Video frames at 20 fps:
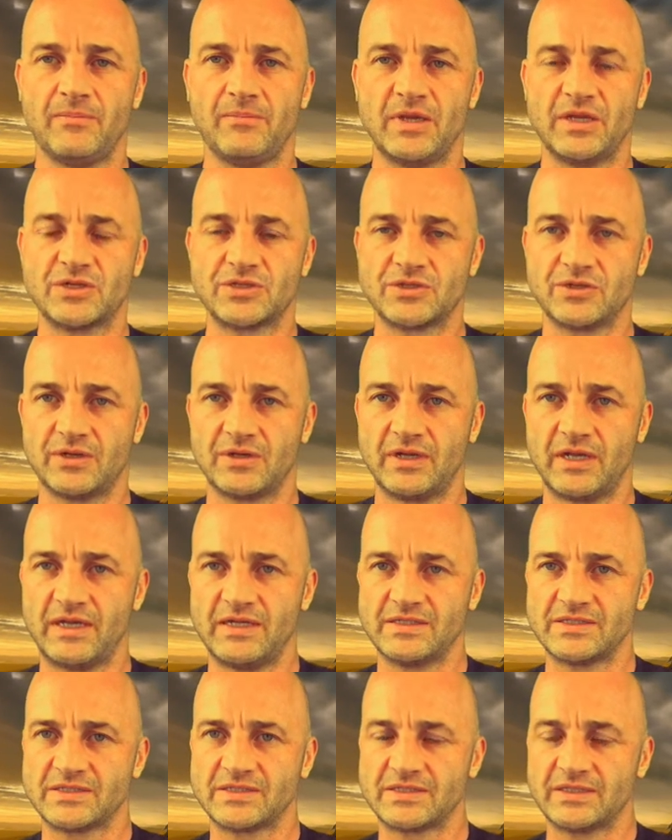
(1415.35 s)
Make sure
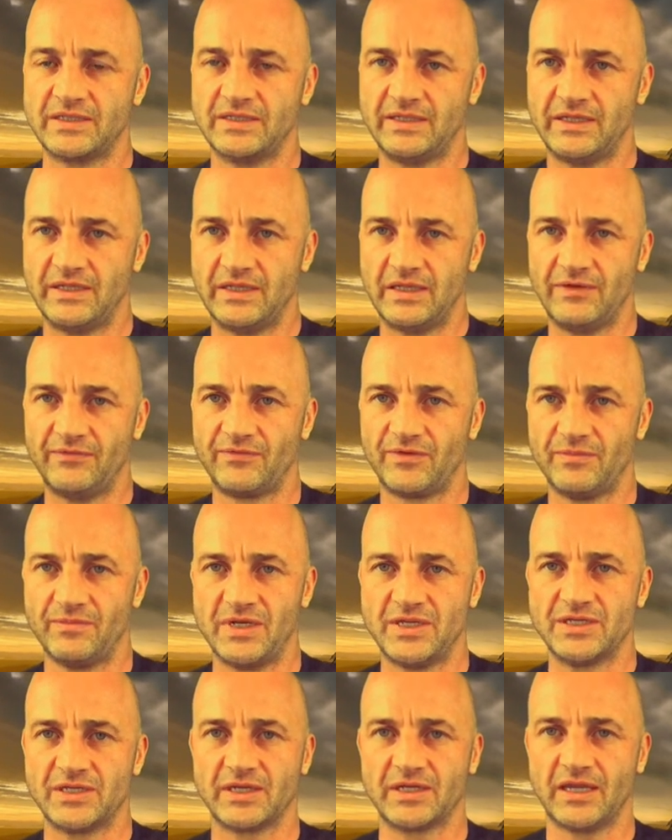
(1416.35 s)
the
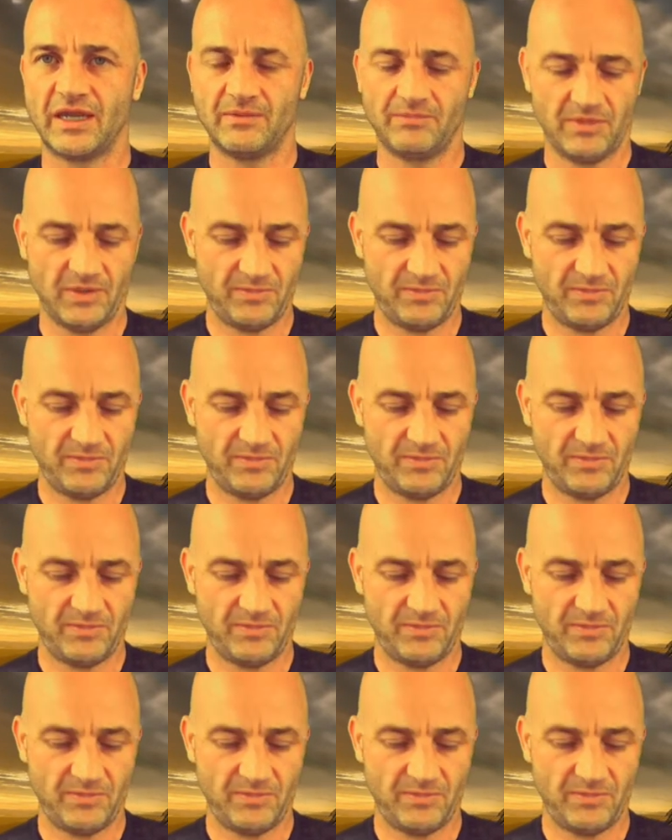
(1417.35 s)
information can't